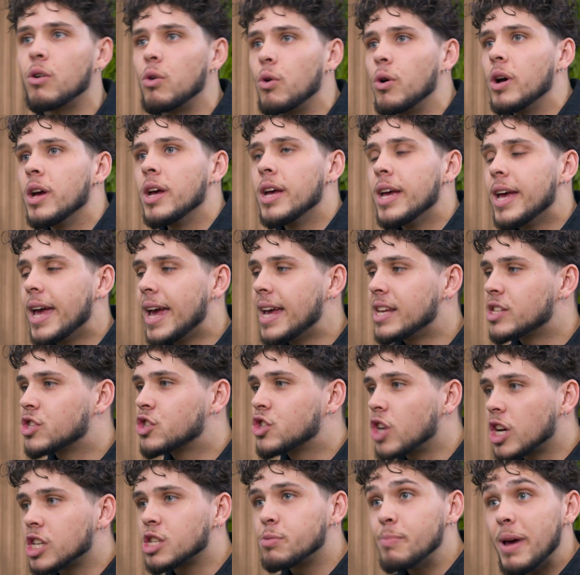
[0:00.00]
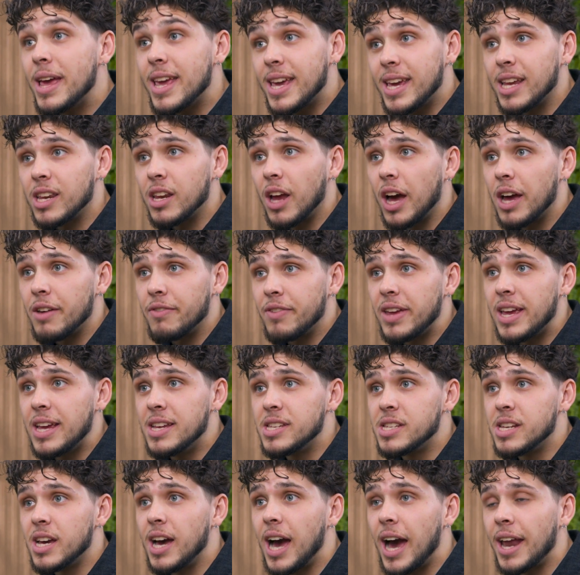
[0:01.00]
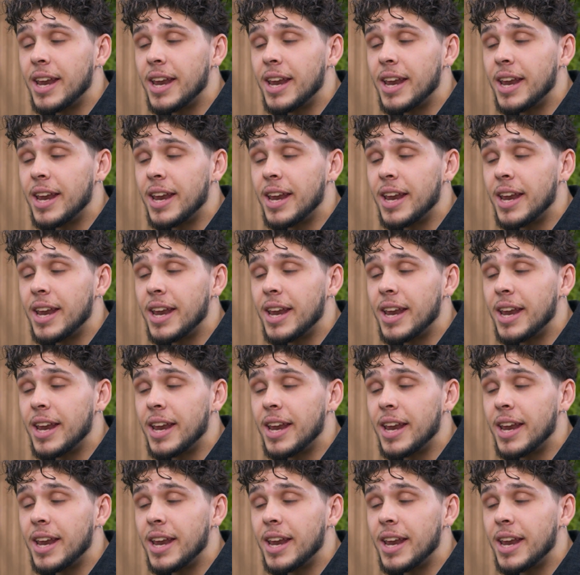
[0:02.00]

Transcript: or it's just making life easier,